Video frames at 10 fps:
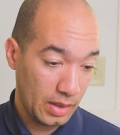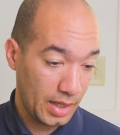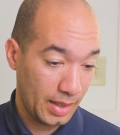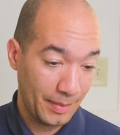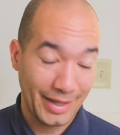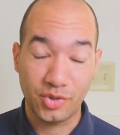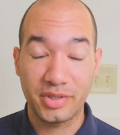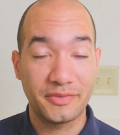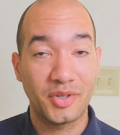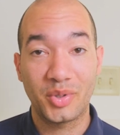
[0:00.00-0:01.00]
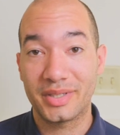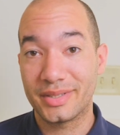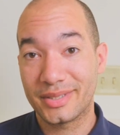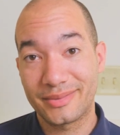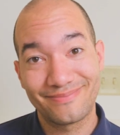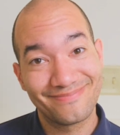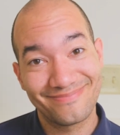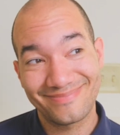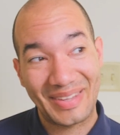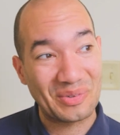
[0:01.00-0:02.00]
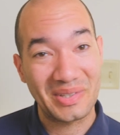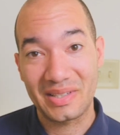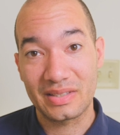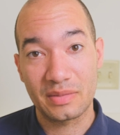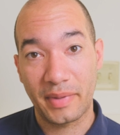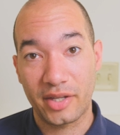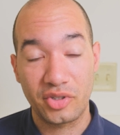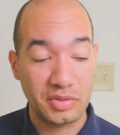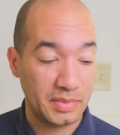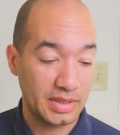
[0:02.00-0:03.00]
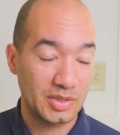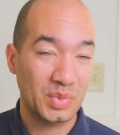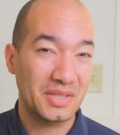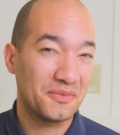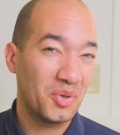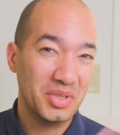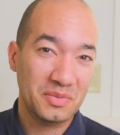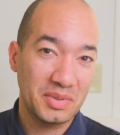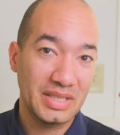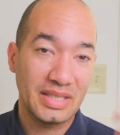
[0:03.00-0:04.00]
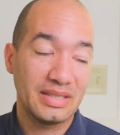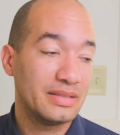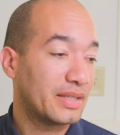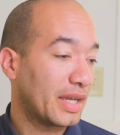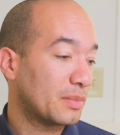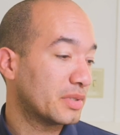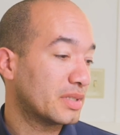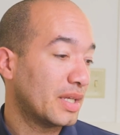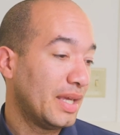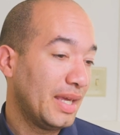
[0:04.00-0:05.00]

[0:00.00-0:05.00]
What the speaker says: and manually focus, it really doesn't matter to me, because with the focus peaking in these cameras,